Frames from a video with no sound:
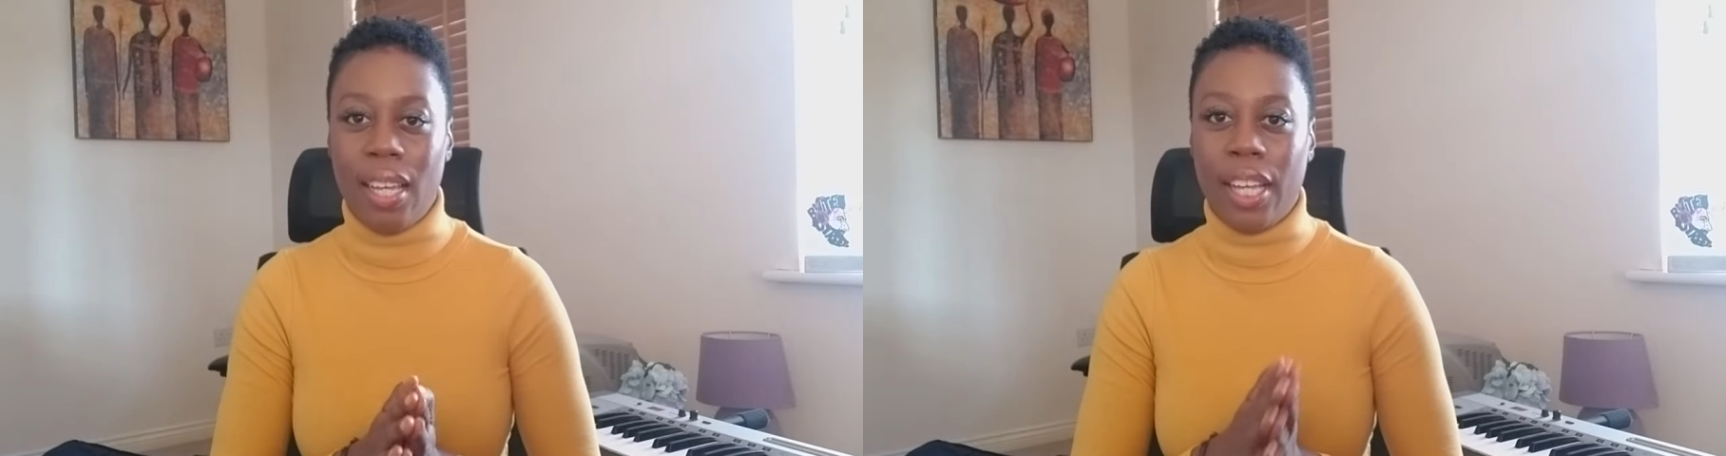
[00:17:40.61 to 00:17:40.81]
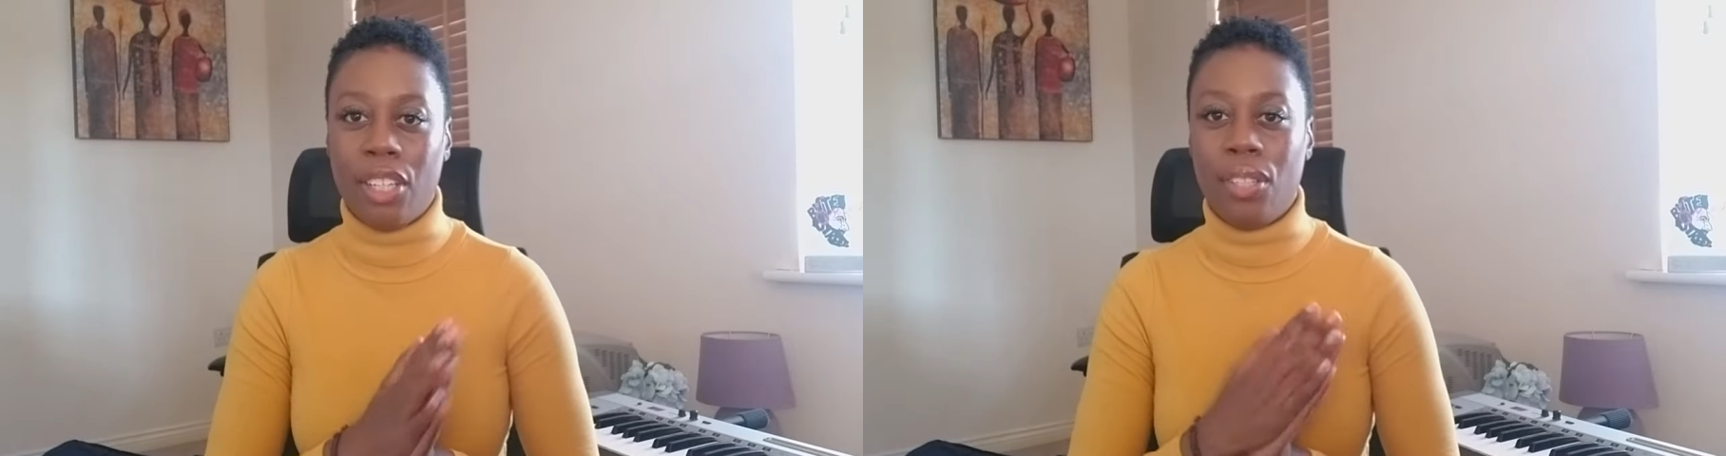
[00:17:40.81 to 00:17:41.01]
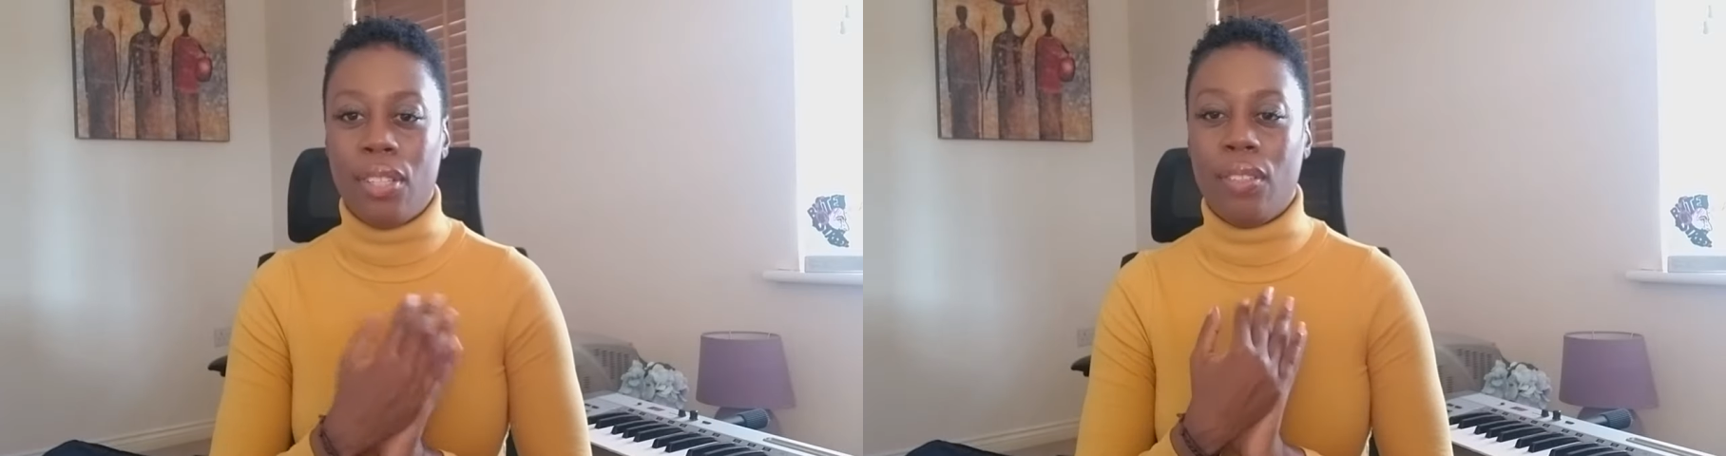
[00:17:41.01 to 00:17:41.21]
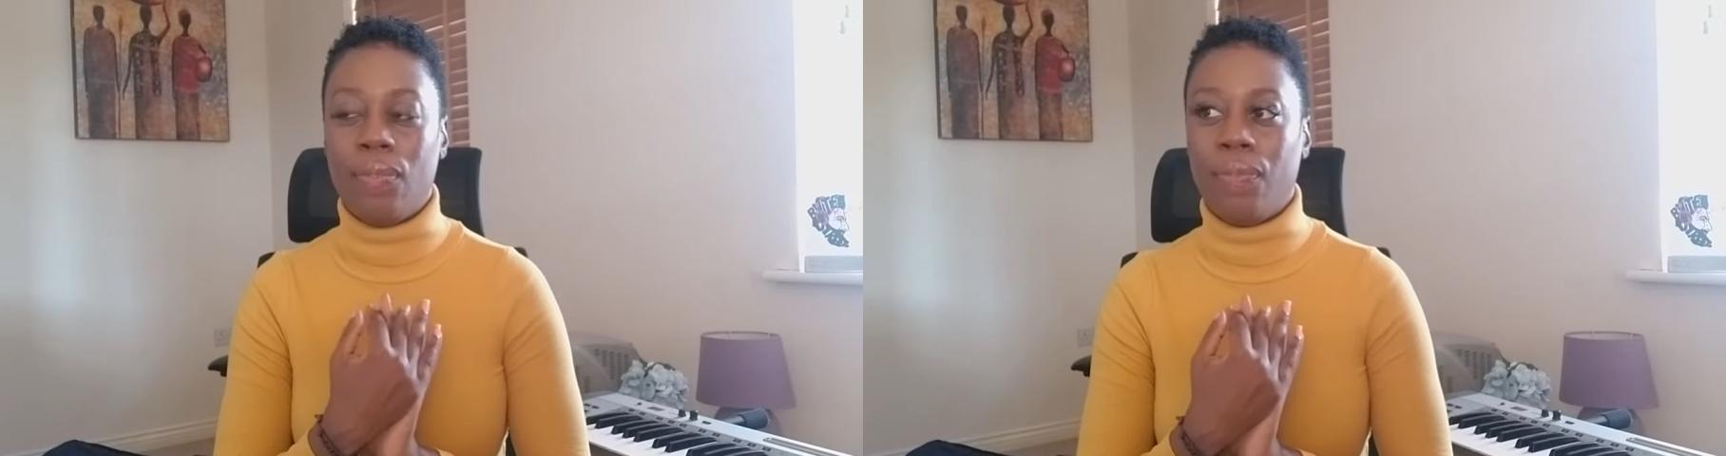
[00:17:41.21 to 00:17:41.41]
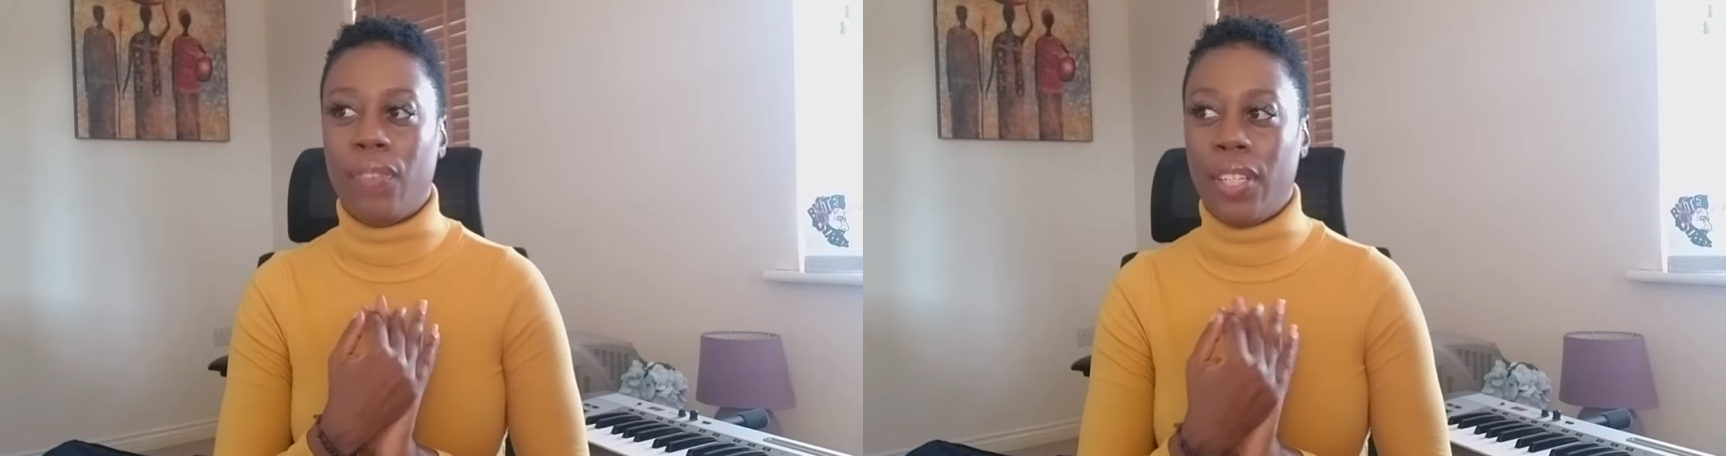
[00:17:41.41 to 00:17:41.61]
I
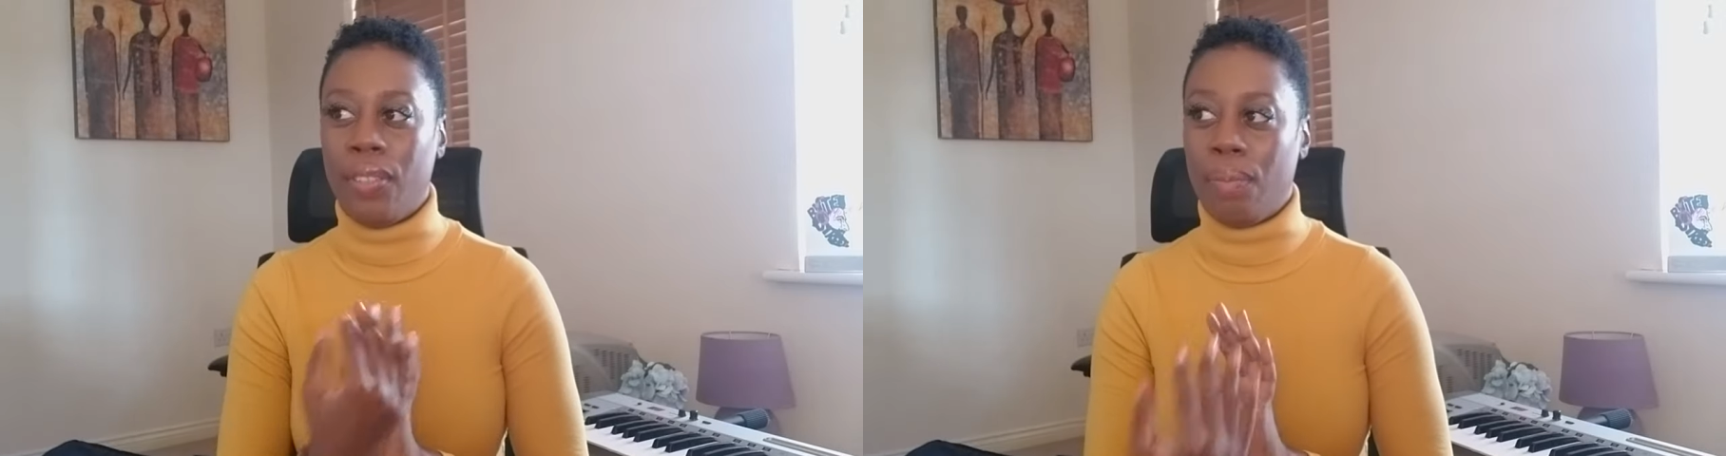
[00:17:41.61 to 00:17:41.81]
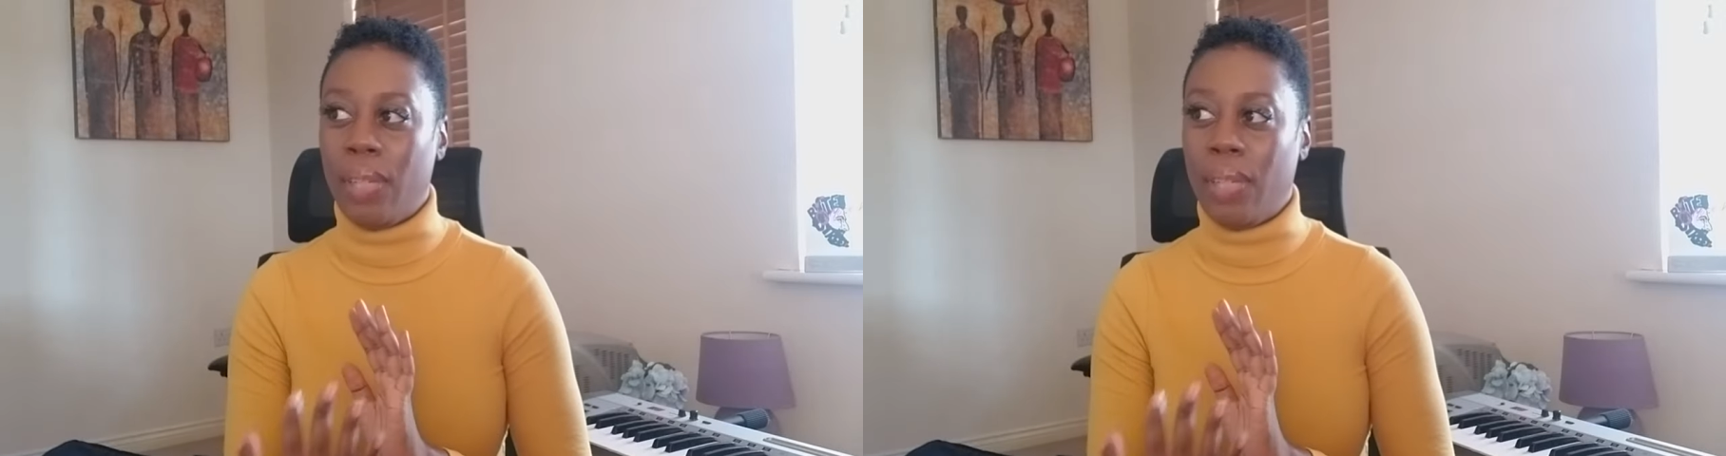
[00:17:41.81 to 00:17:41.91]
couldn't fund